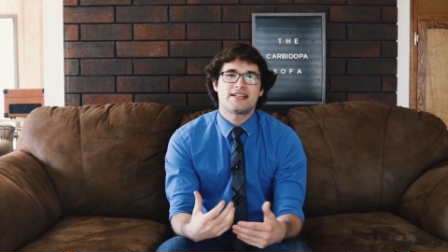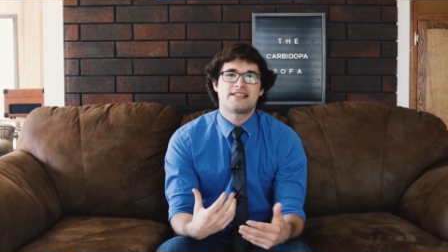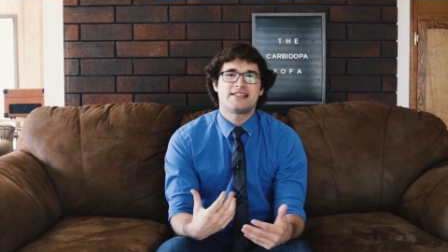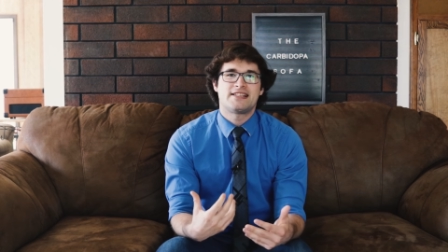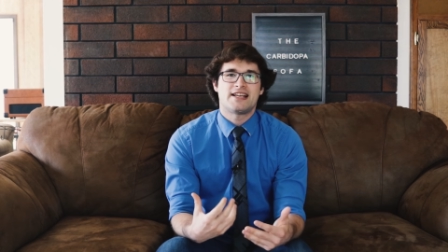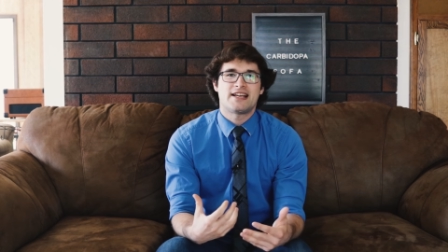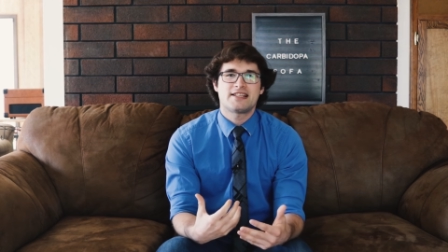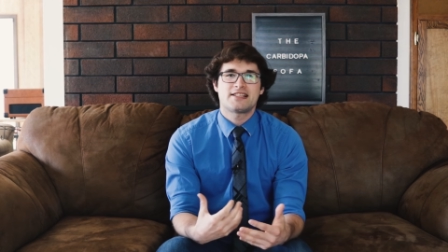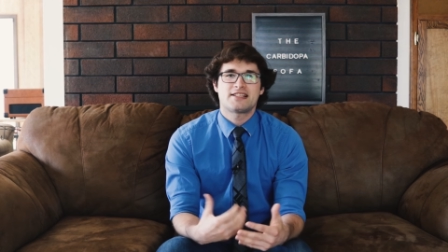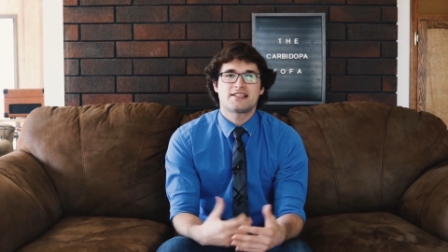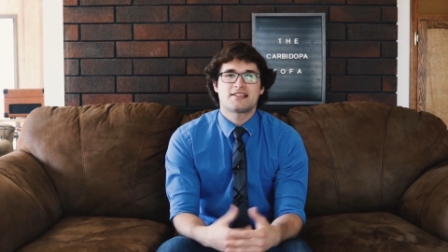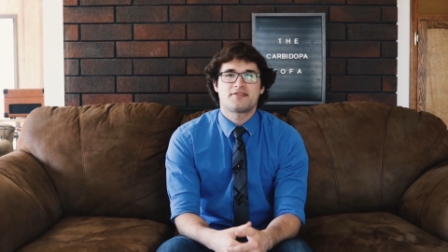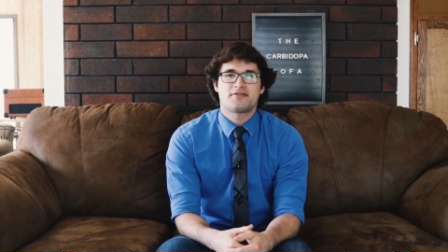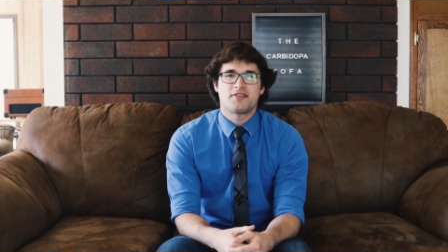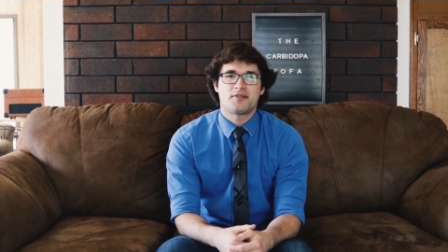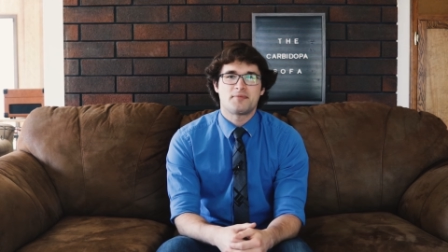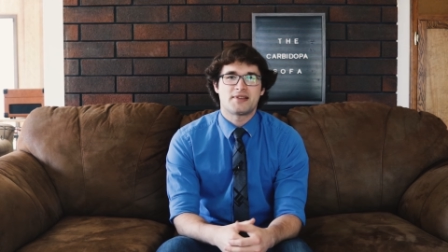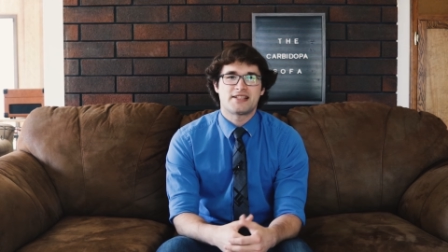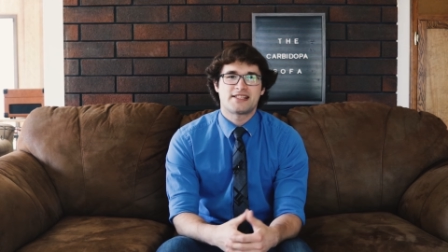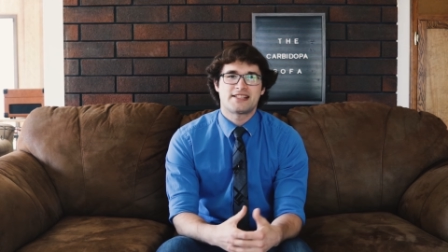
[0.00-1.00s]
sense
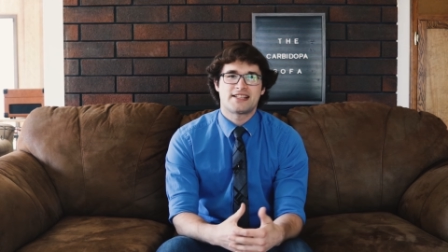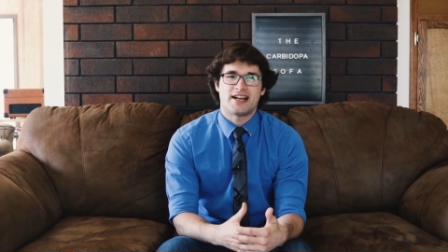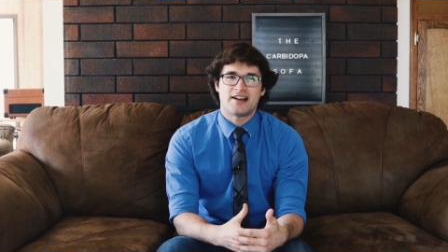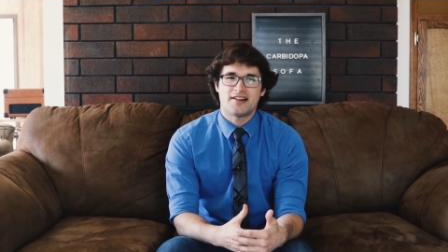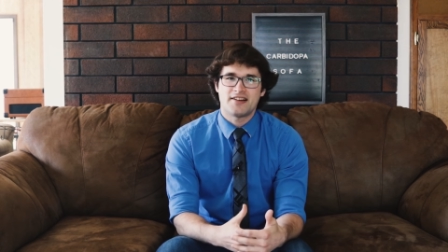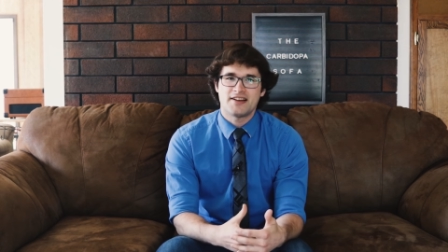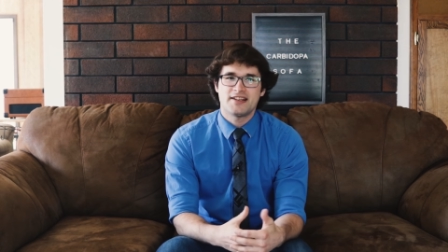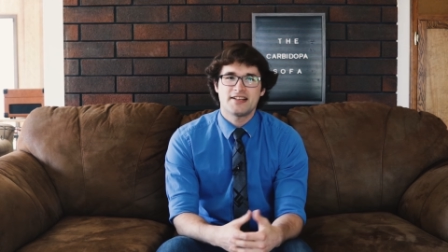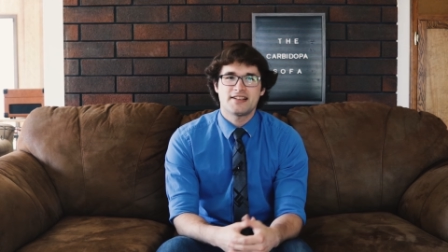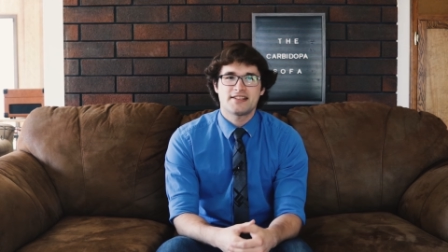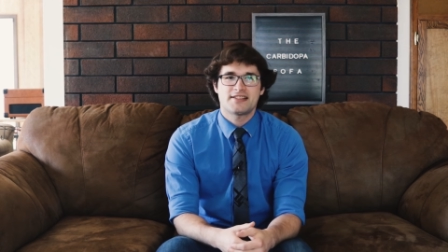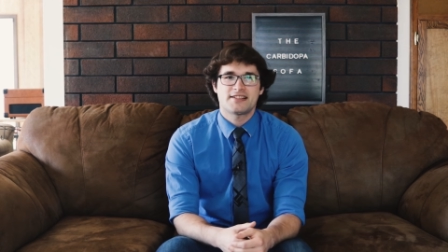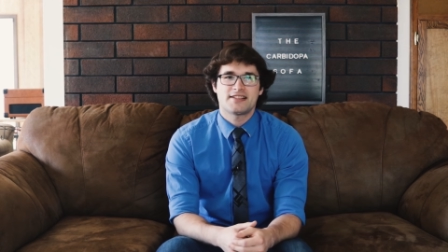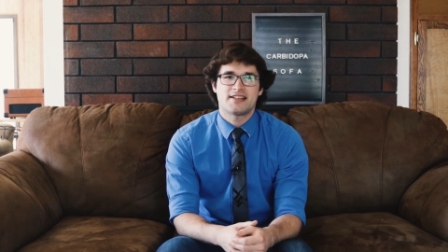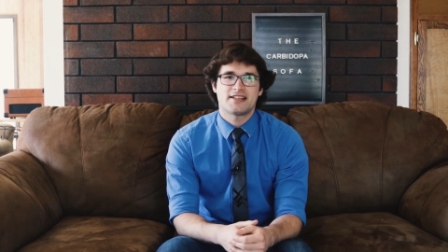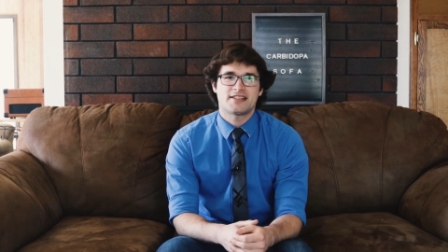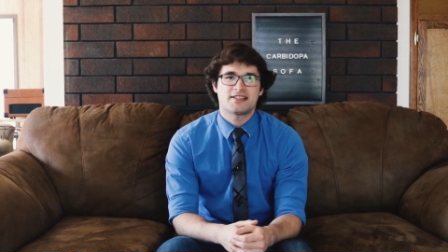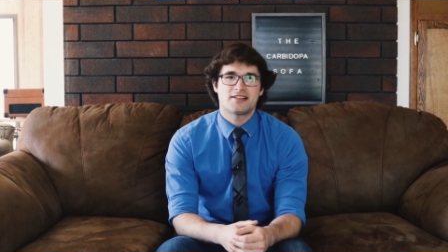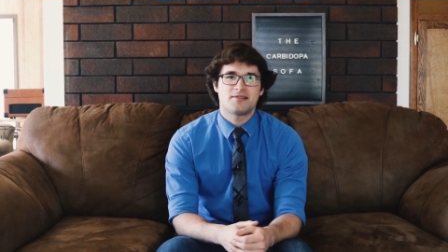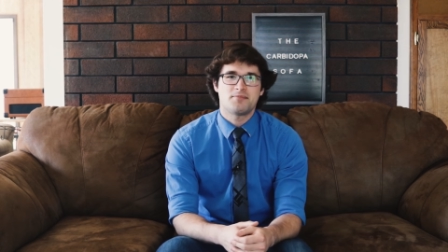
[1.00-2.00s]
from the scariness
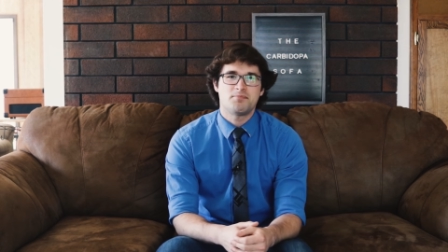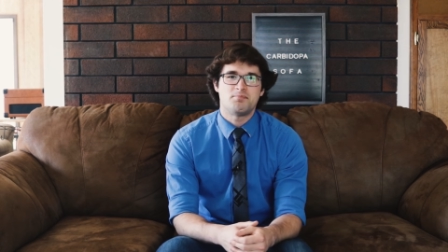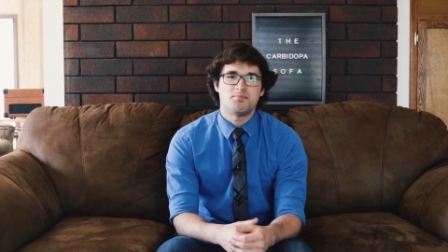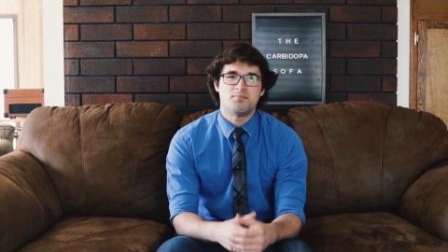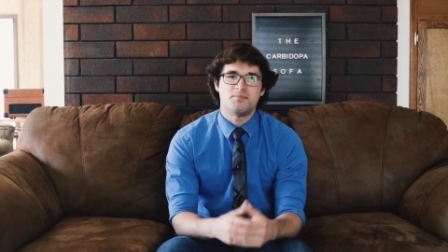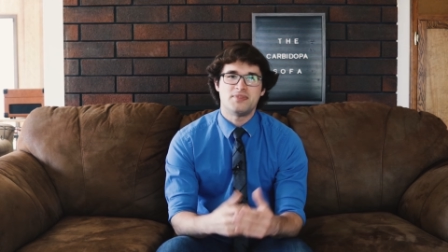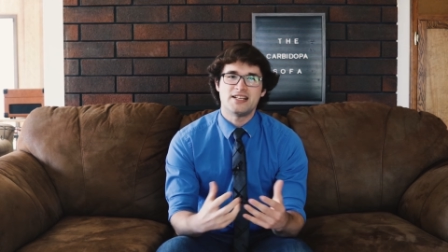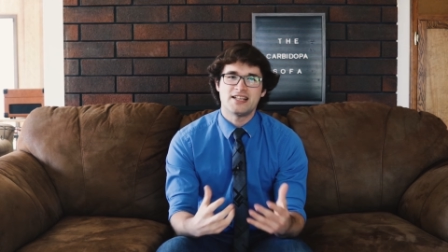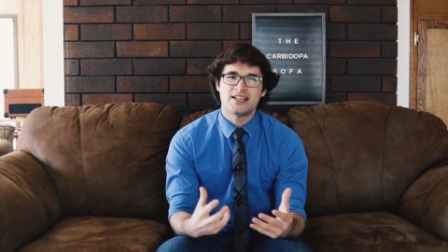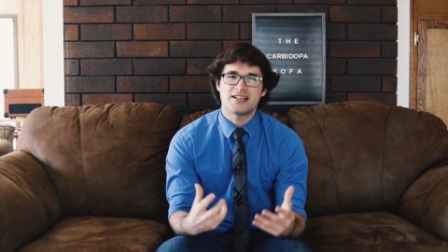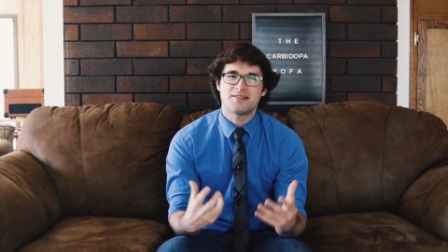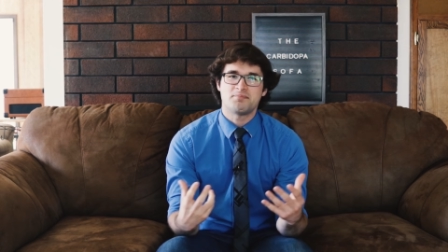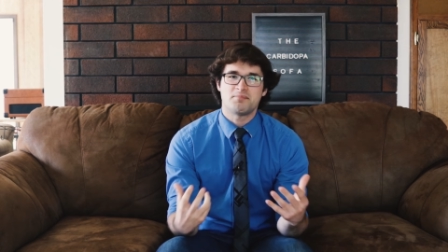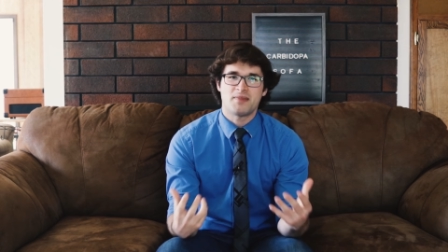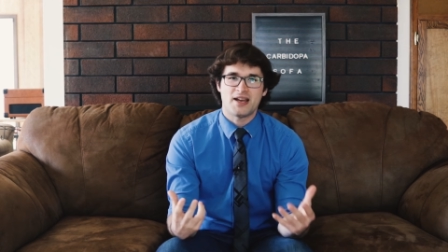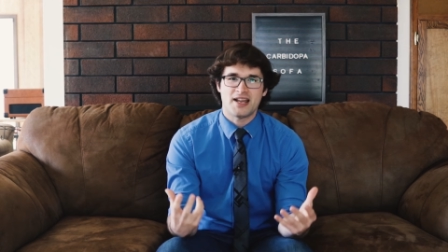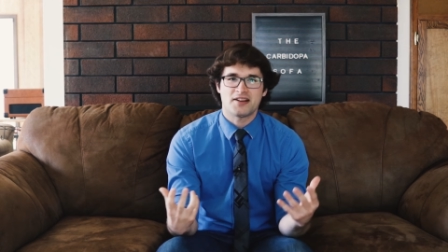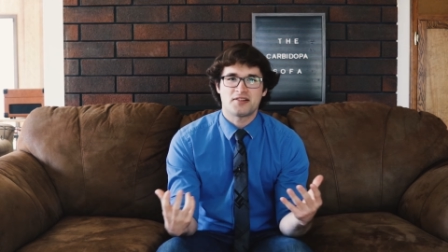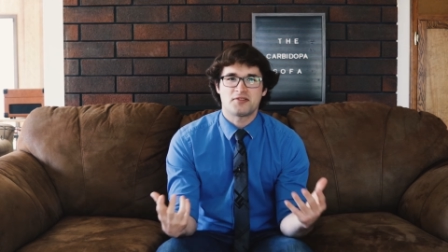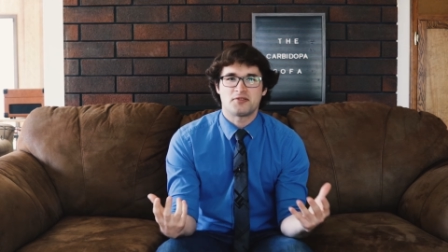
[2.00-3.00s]
that some big
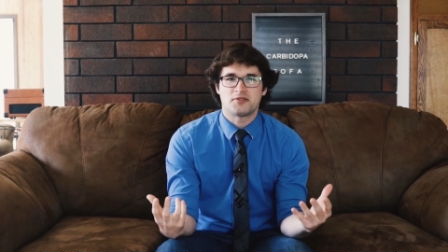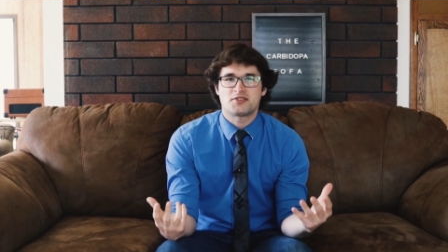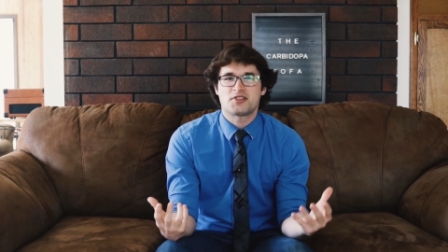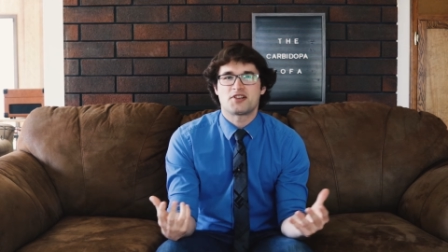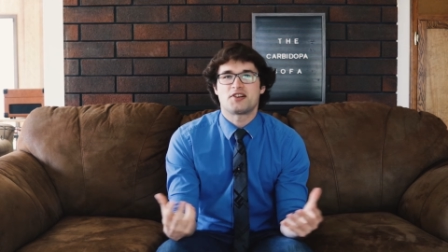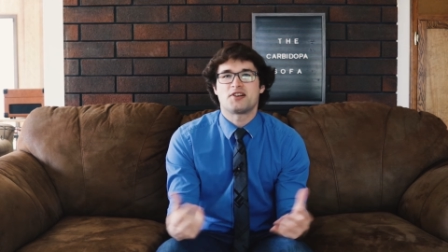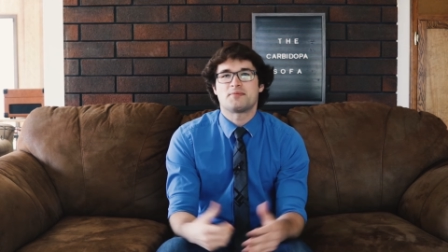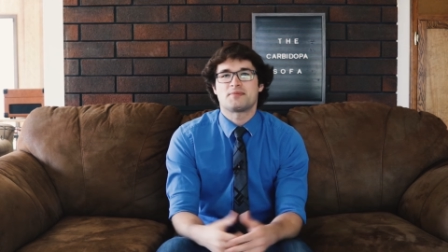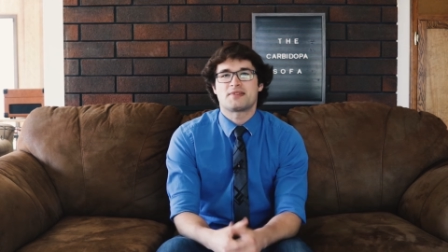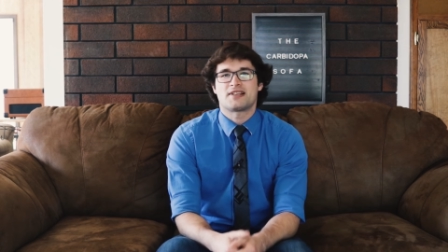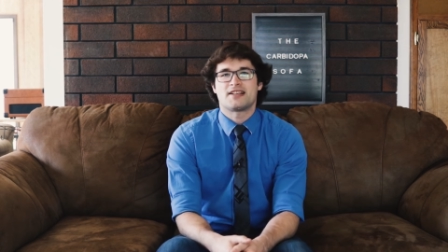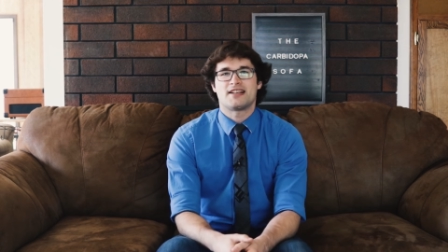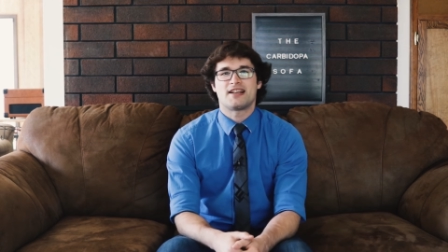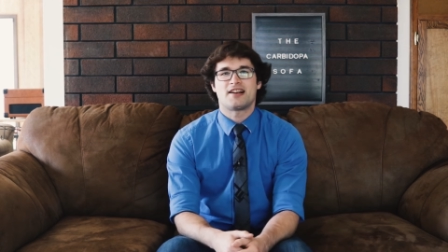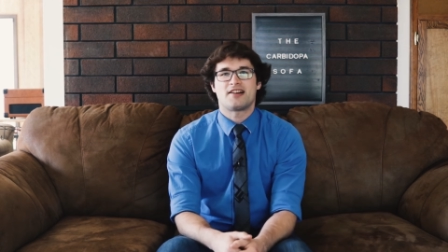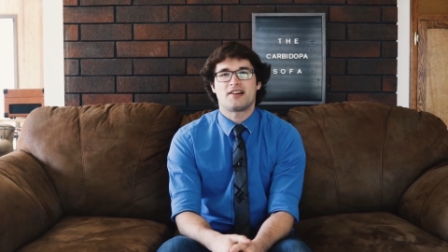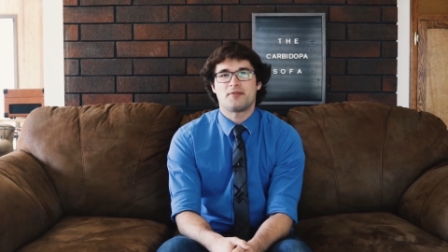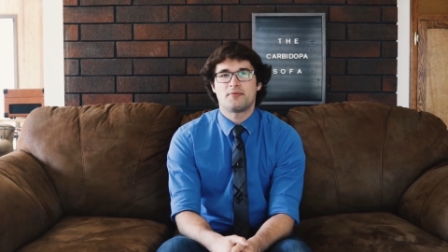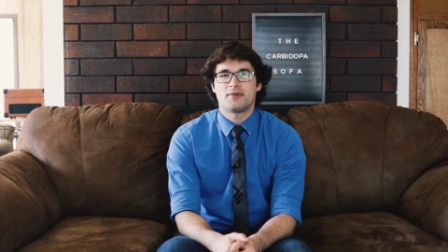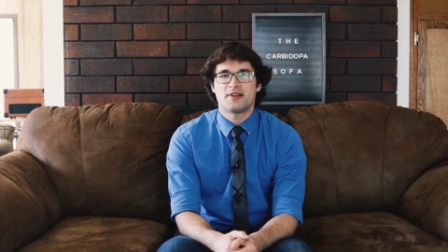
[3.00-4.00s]
medical terms can
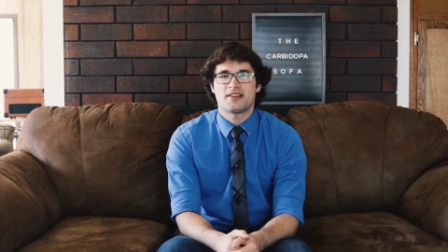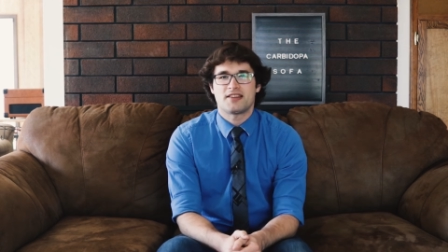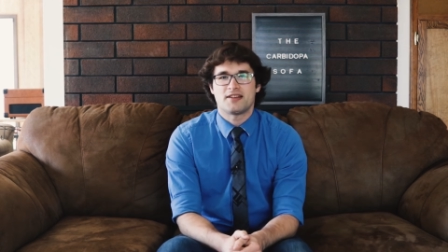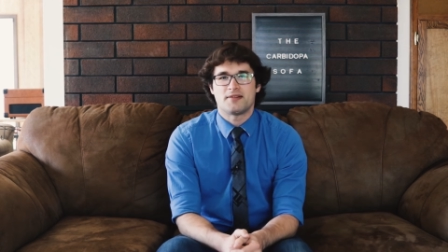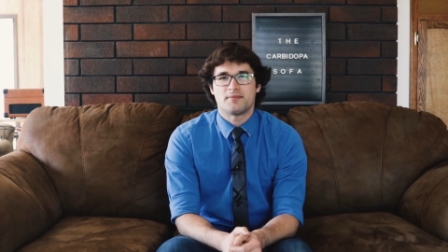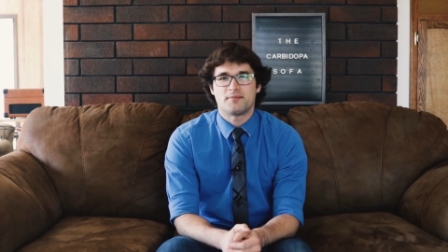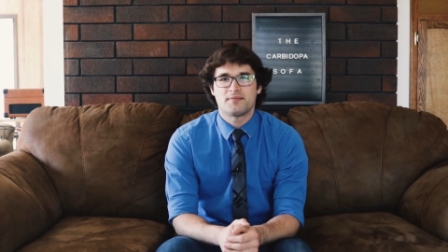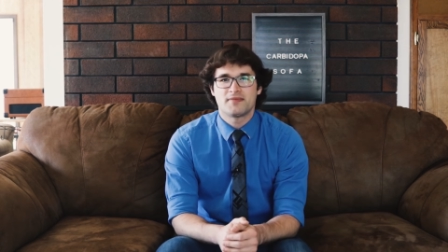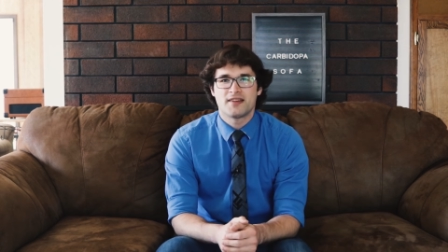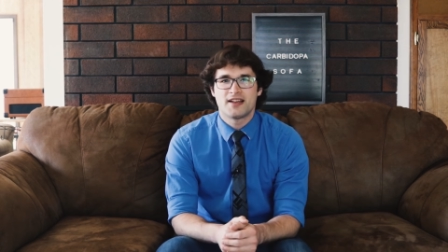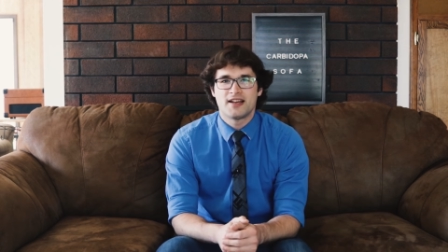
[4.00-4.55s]
carry with them.